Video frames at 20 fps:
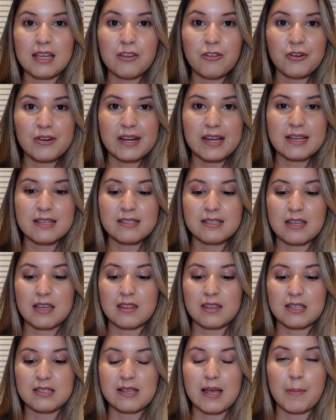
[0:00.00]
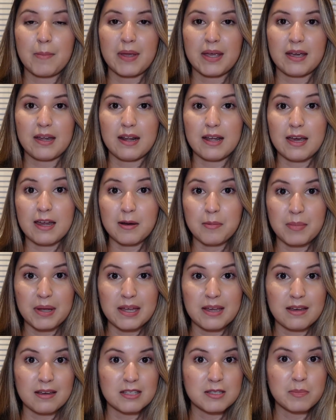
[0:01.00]
either case, this handbag I had in my
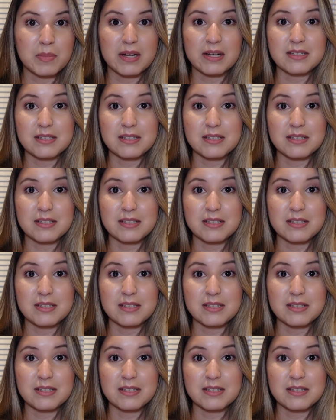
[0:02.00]
hands, but I